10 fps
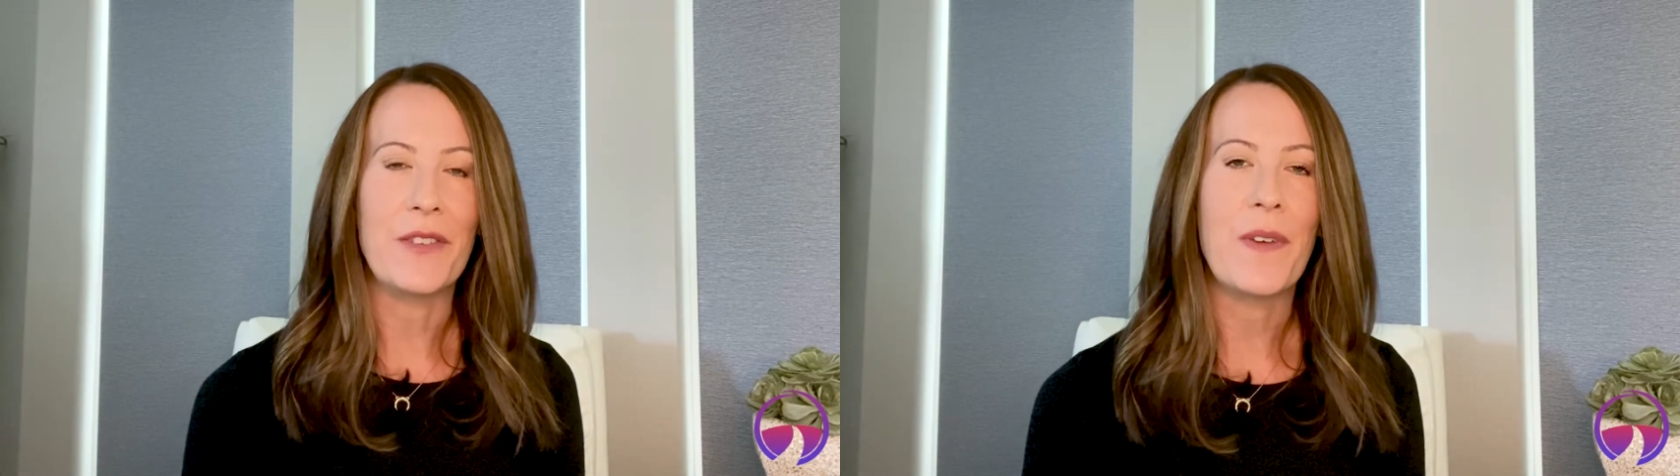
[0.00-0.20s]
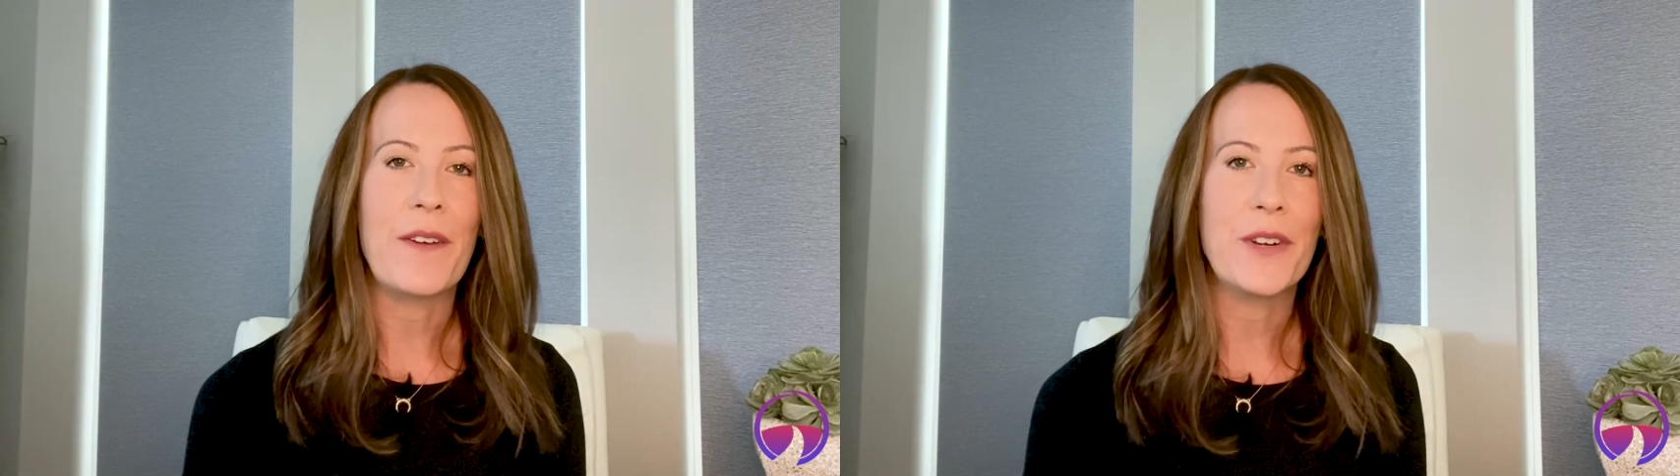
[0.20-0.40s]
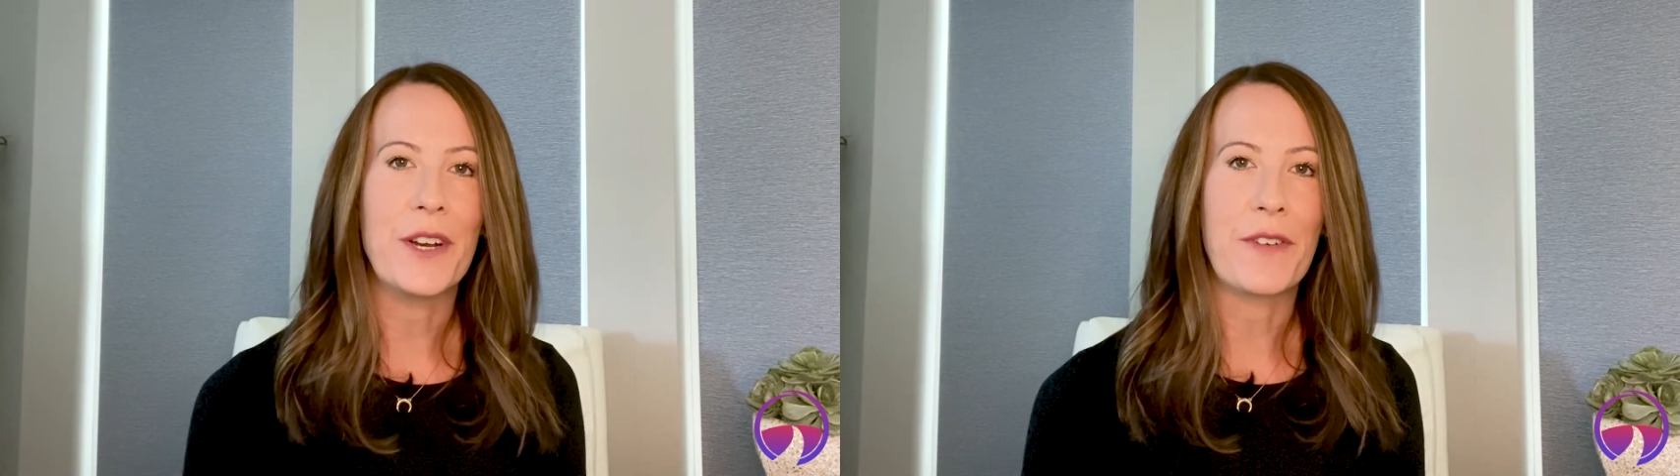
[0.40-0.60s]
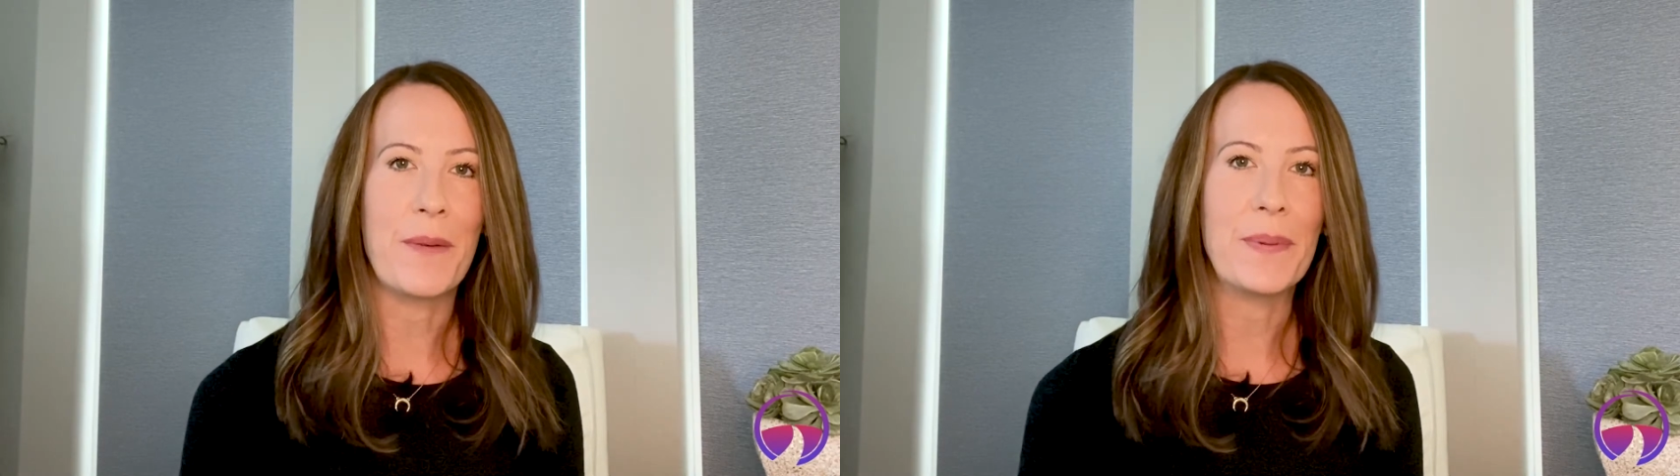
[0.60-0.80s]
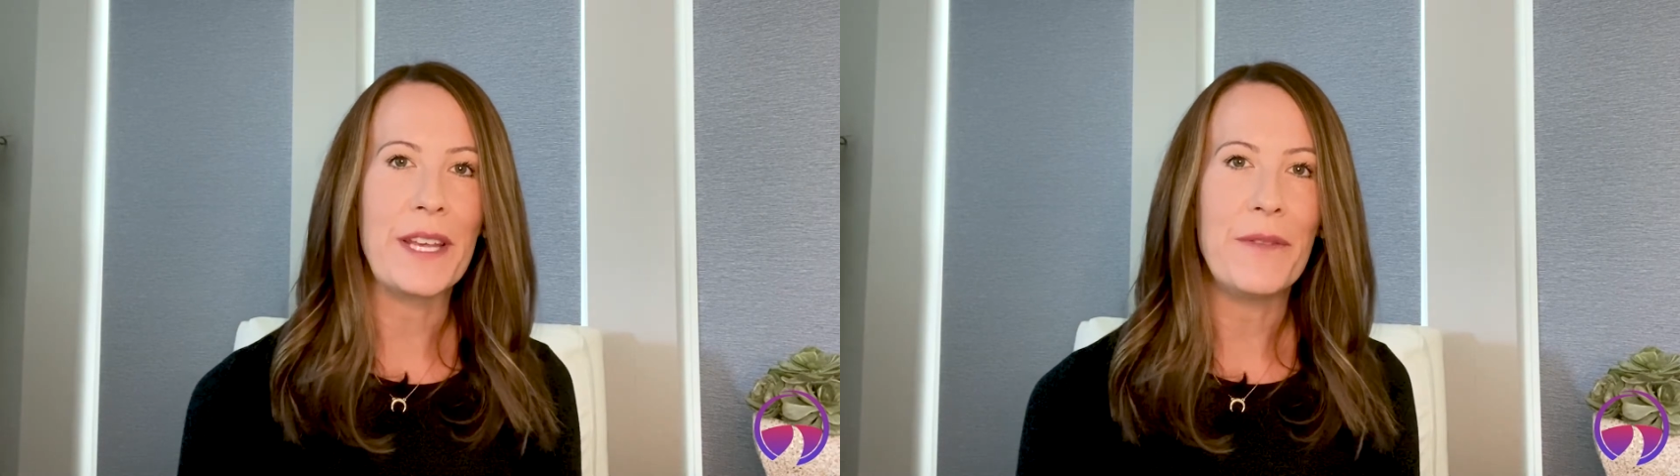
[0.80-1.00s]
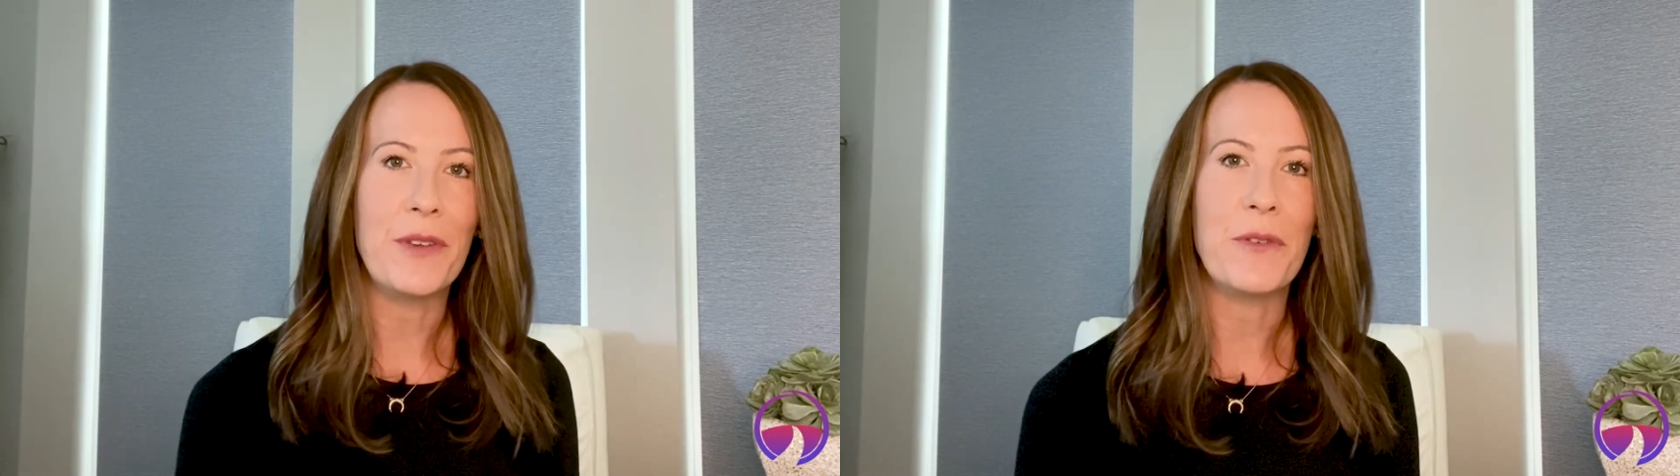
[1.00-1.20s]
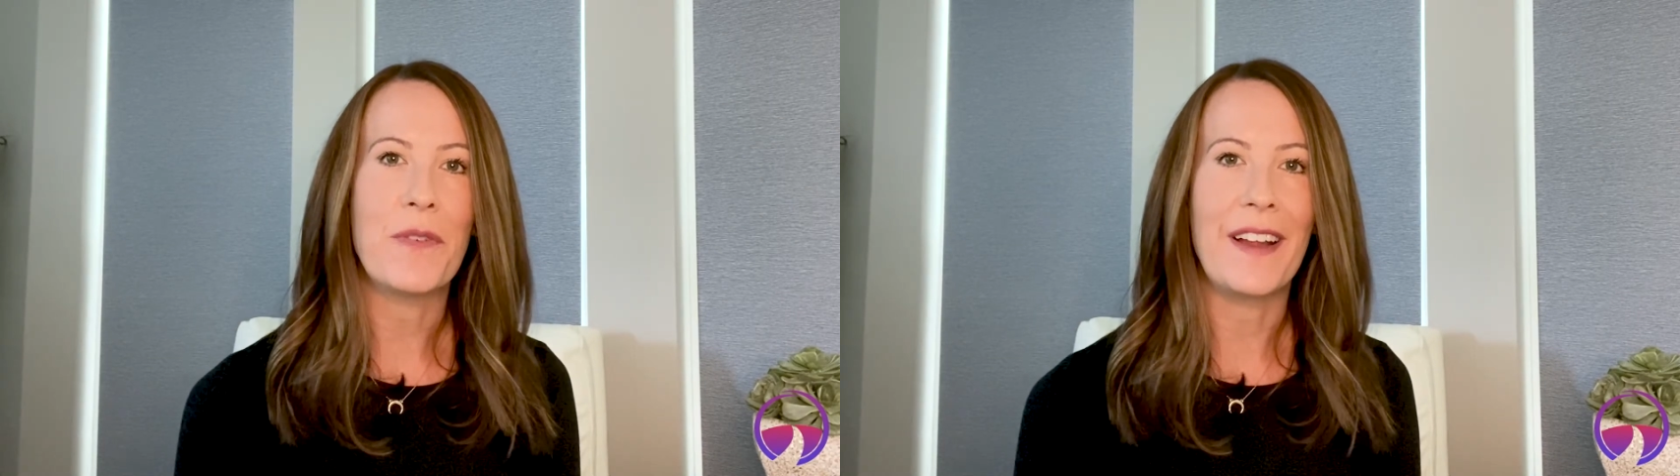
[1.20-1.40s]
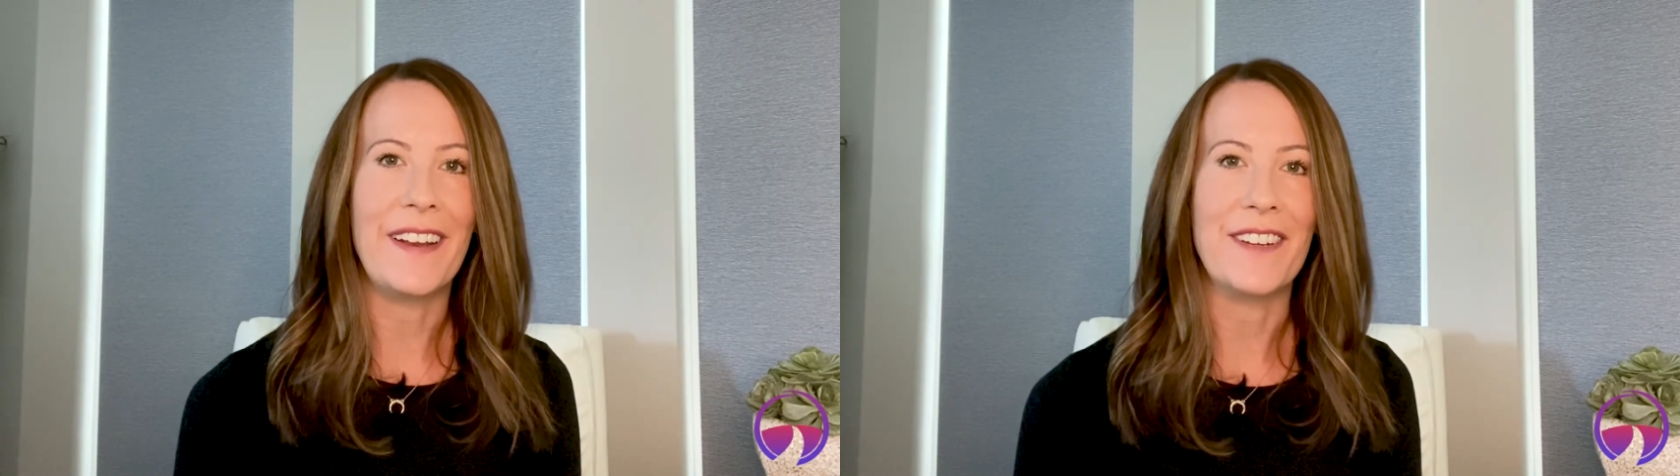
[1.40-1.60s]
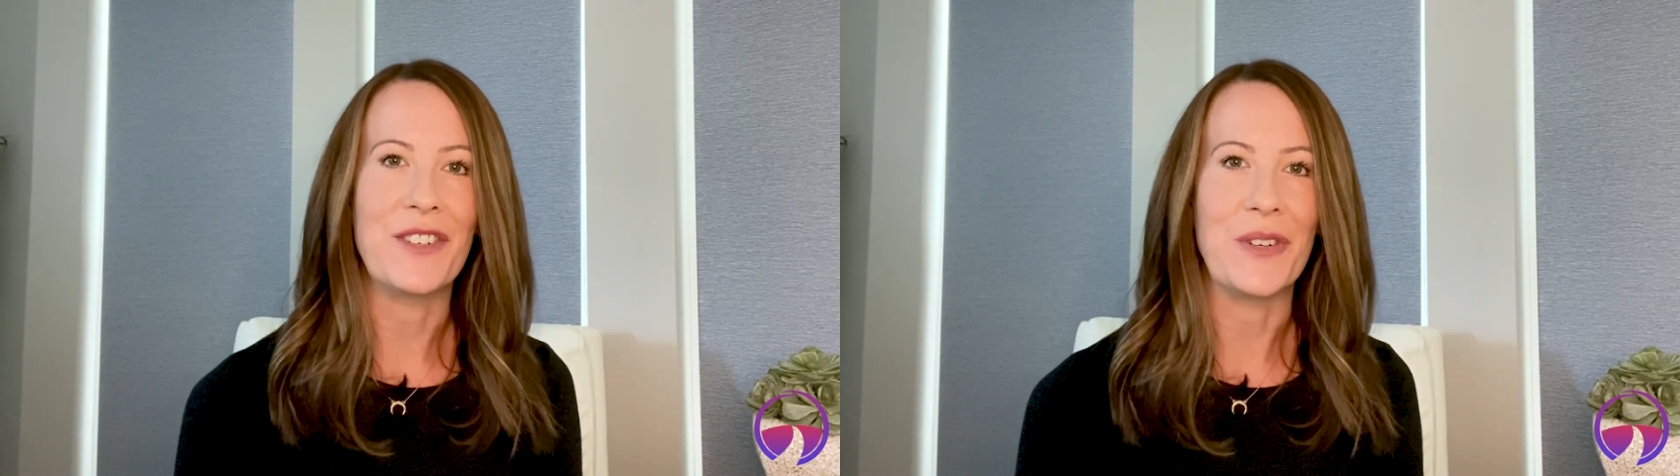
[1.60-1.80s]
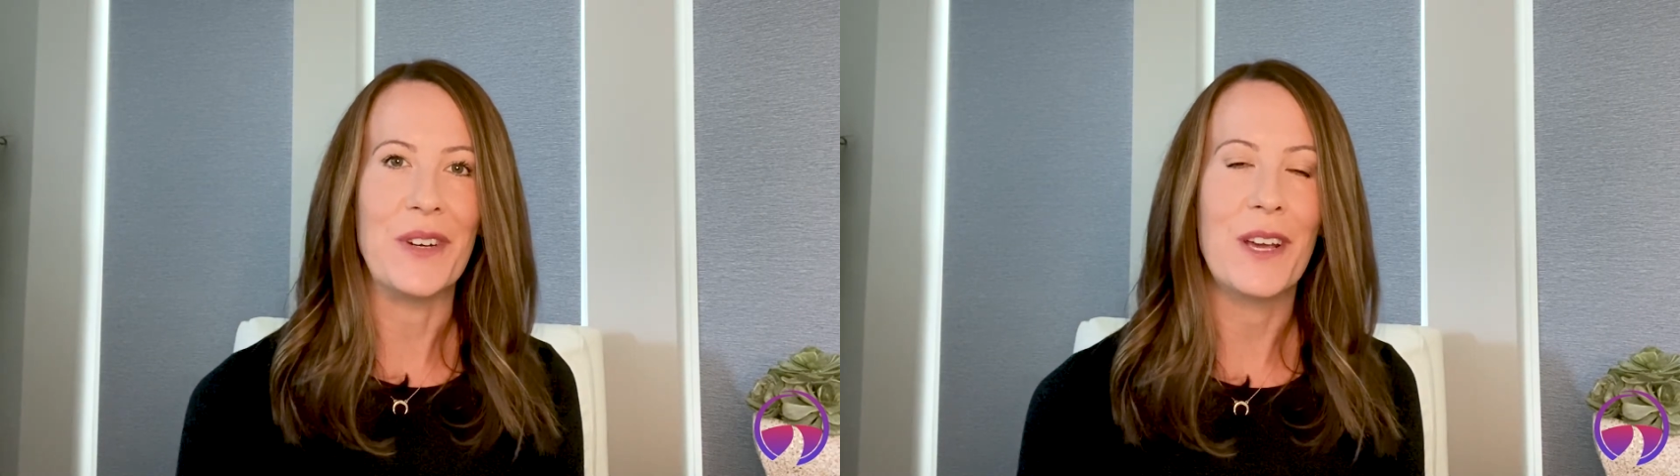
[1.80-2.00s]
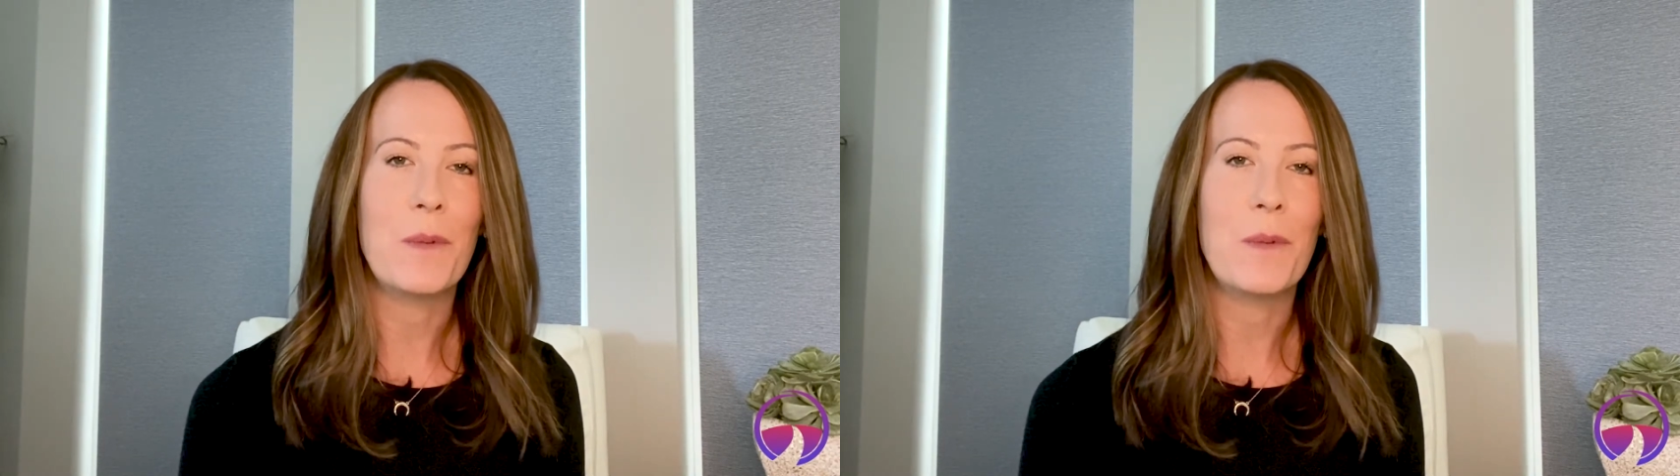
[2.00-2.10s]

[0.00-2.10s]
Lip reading: founder of Complete View Financial,